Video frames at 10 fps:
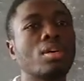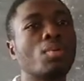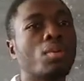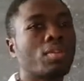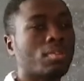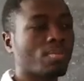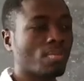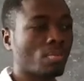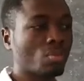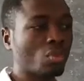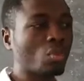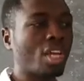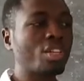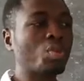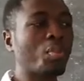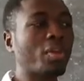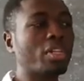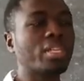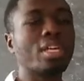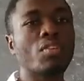was usually to
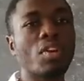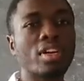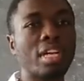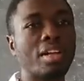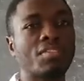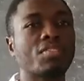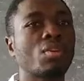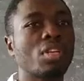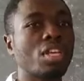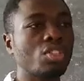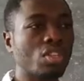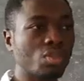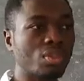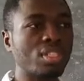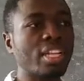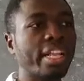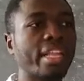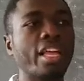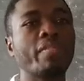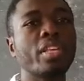plot a raw graph, okay, just using the data
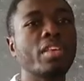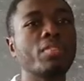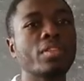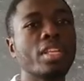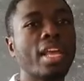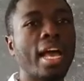you have been given.